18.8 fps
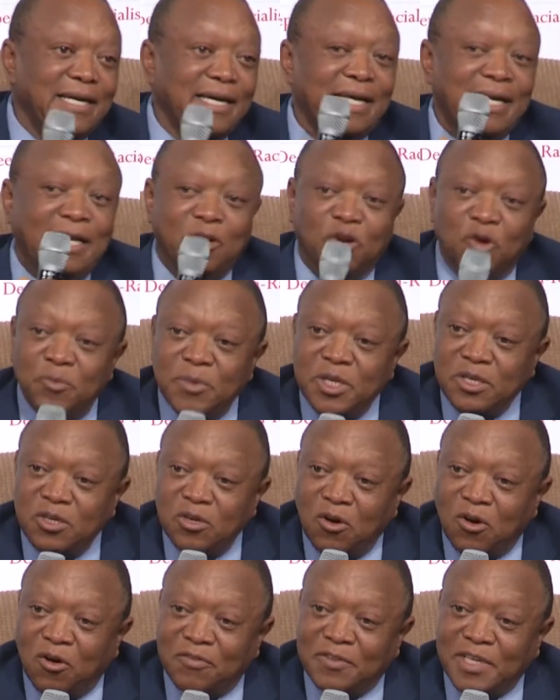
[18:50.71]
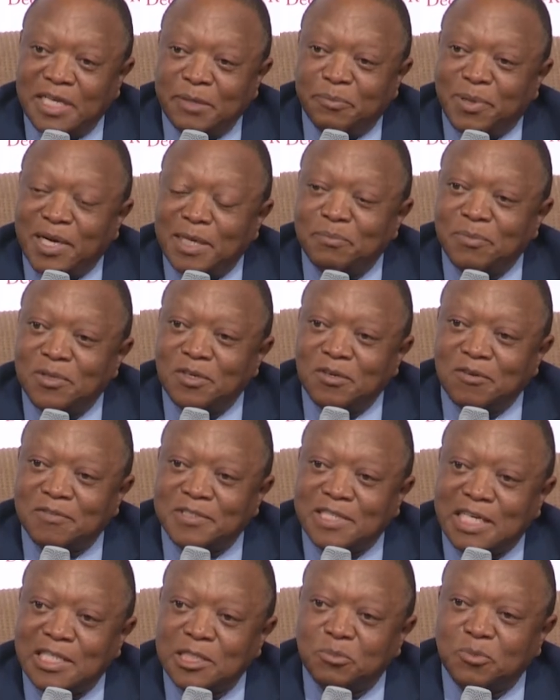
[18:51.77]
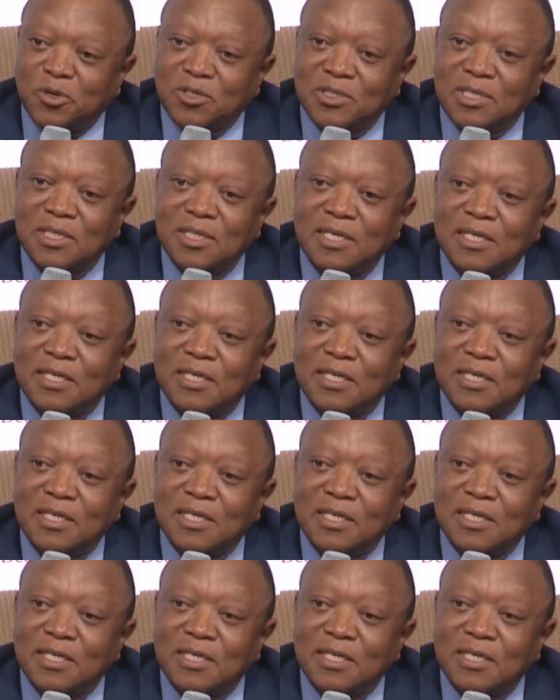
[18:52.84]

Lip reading: and a nominee of the Department of Transport.